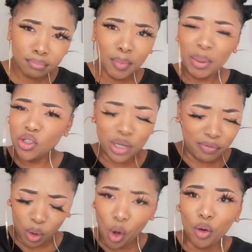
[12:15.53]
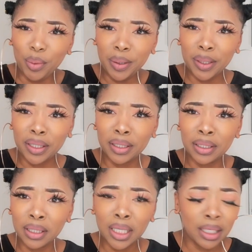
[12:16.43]
"Bitch, you never call me.
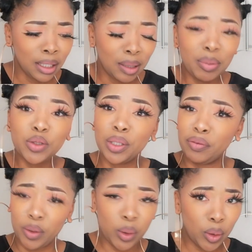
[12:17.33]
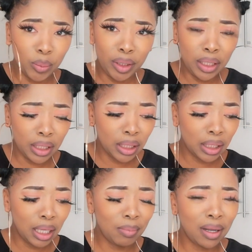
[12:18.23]
Bitch, you never call me."
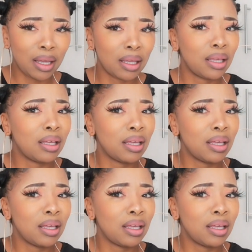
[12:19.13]
I'm like.